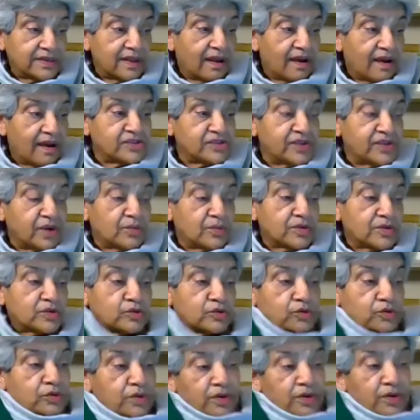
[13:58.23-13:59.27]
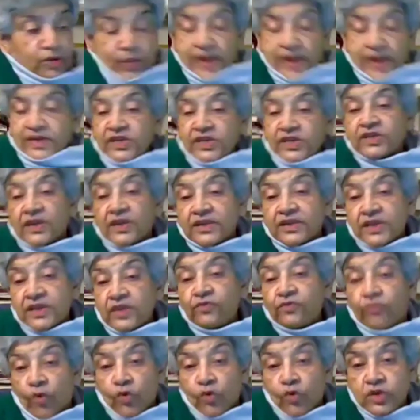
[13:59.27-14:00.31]
The last year was
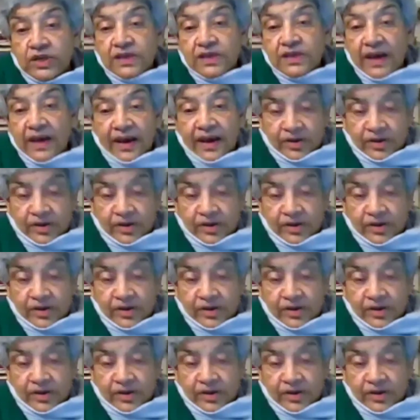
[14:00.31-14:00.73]
2013-14.